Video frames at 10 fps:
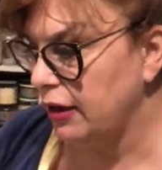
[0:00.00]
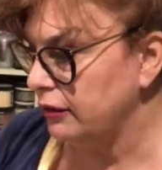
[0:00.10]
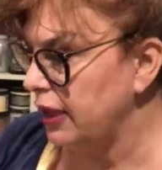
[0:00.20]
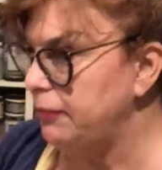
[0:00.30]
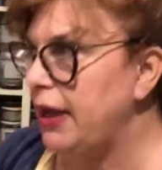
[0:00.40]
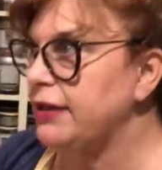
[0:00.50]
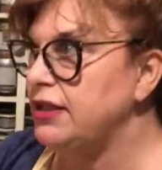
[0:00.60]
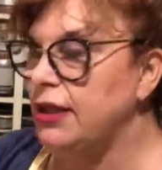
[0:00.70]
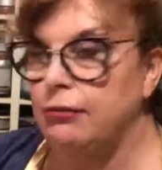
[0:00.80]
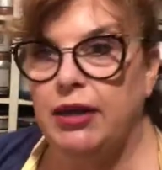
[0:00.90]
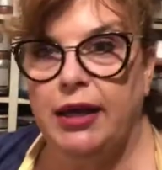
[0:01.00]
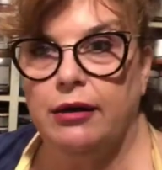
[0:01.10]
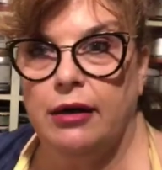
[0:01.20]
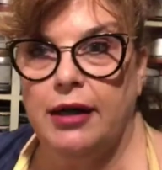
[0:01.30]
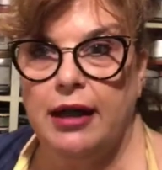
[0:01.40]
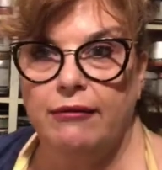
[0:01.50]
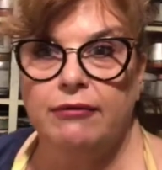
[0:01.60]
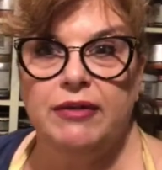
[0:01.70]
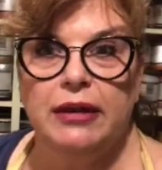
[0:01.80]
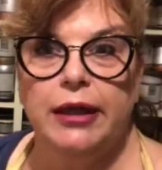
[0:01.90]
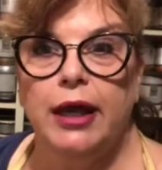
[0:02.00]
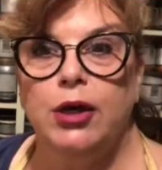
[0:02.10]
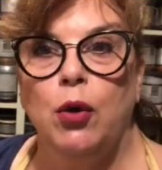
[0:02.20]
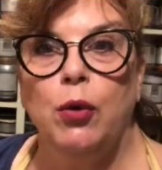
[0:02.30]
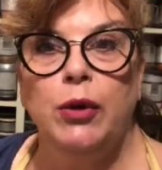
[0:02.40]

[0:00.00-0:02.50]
I'll get back to them later. I have a feeling I know